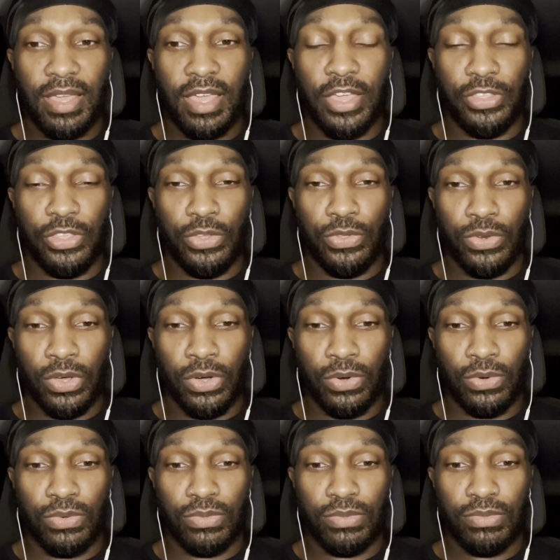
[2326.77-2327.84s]
And you know
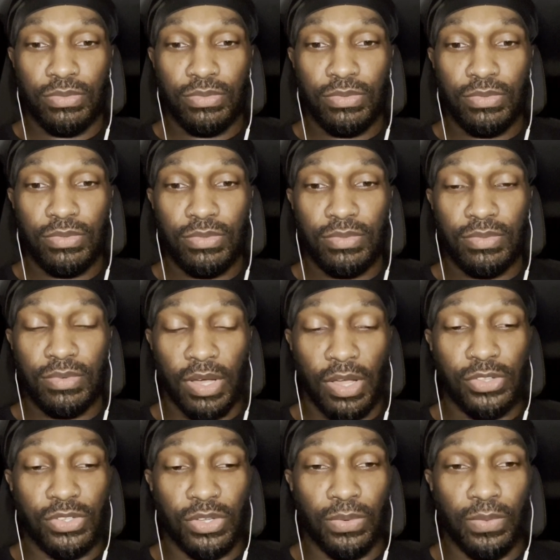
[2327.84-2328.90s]

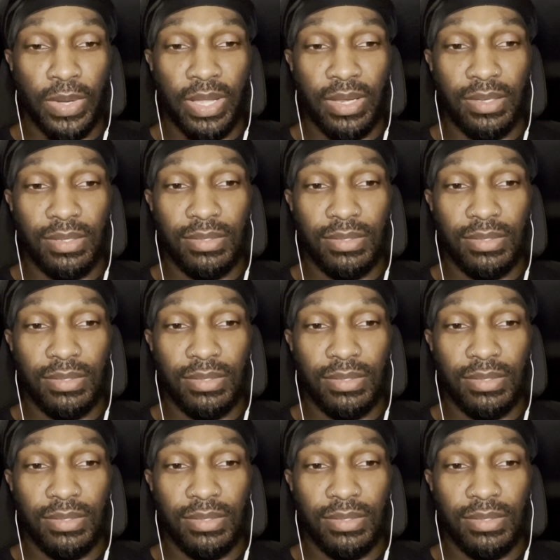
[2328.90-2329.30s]
also when